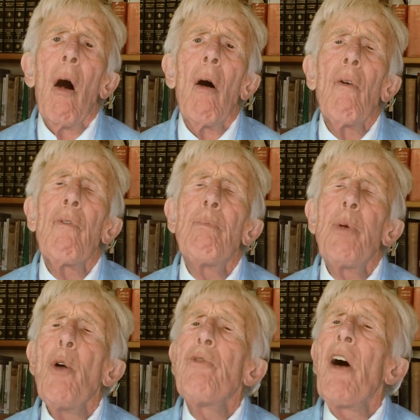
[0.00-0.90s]
of
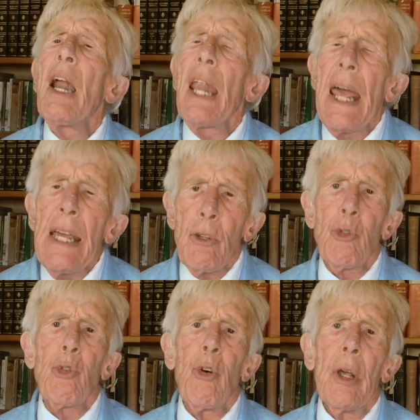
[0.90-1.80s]
profile
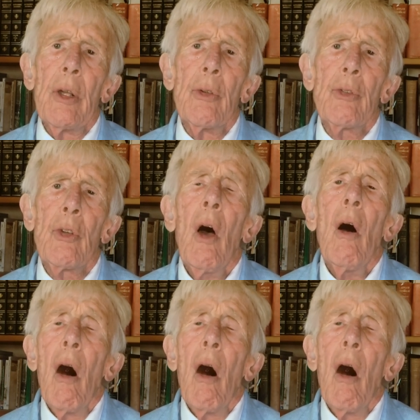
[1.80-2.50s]
X-rays